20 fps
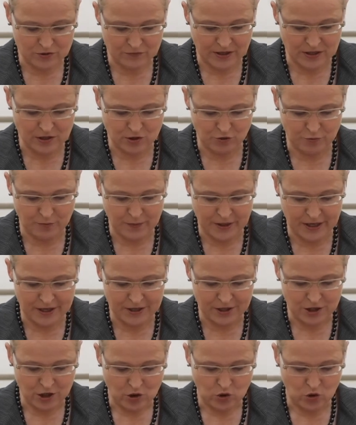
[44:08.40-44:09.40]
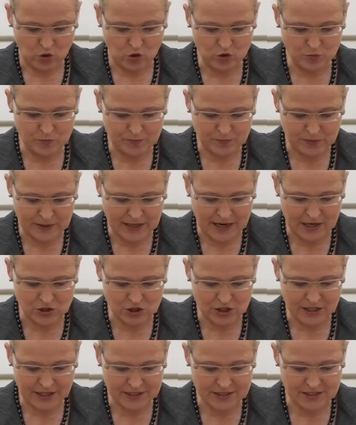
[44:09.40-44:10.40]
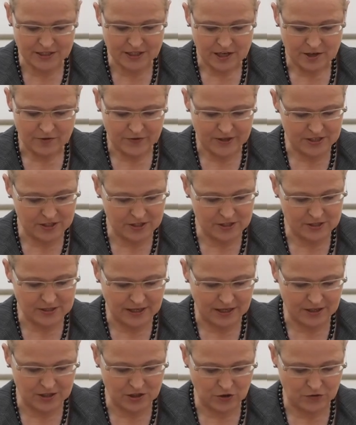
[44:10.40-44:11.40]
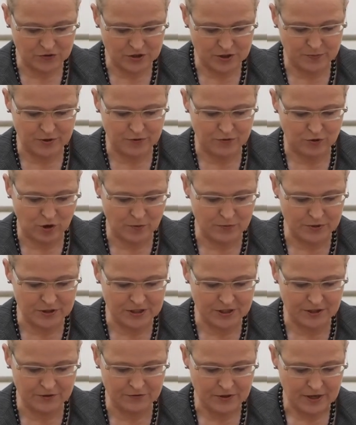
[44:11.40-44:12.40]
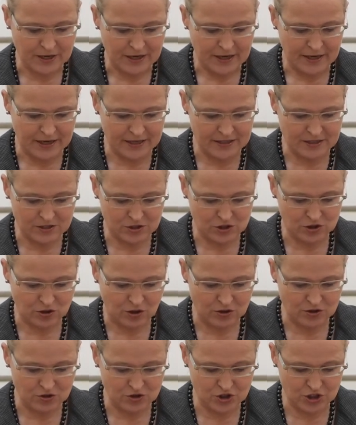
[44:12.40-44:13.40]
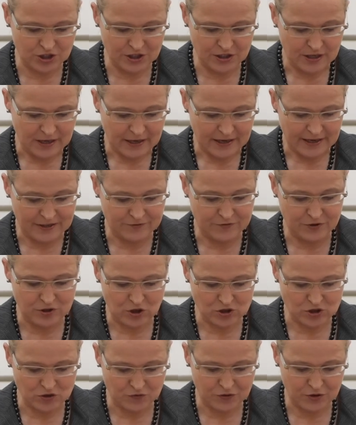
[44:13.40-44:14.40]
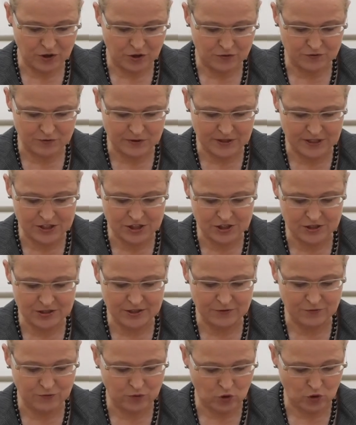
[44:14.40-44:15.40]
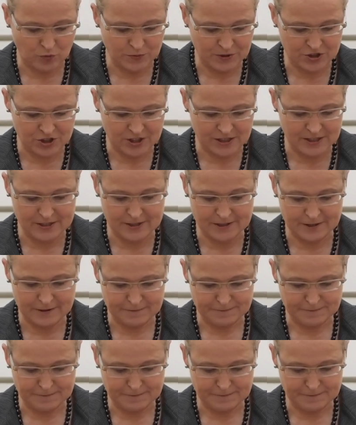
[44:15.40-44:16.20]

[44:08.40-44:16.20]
one of my own projects, that is study of the performative and theology and philosophy of religion inform each other.